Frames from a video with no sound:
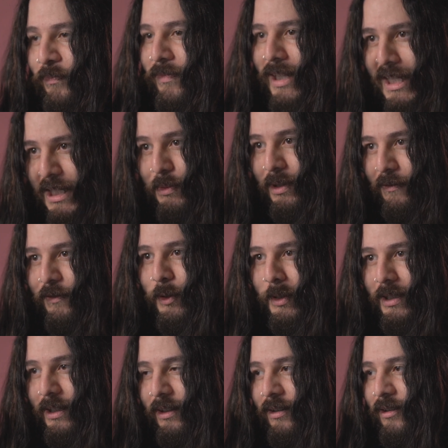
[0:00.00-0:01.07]
That's what it feels
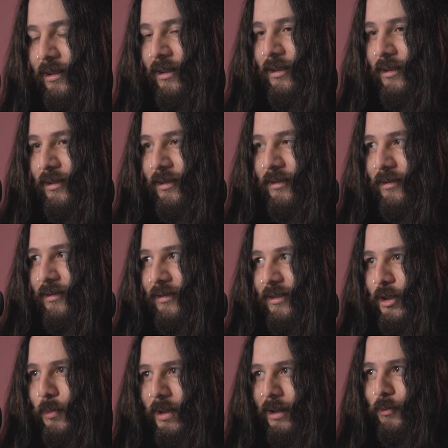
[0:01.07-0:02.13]
like
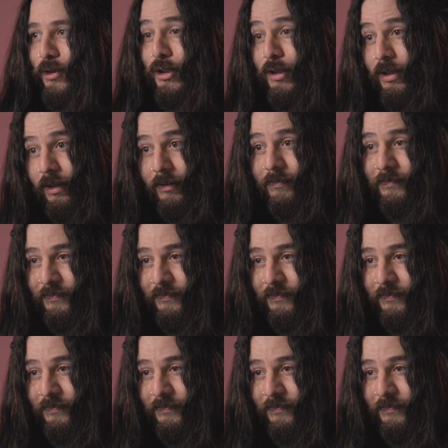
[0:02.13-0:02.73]
to me, which is good.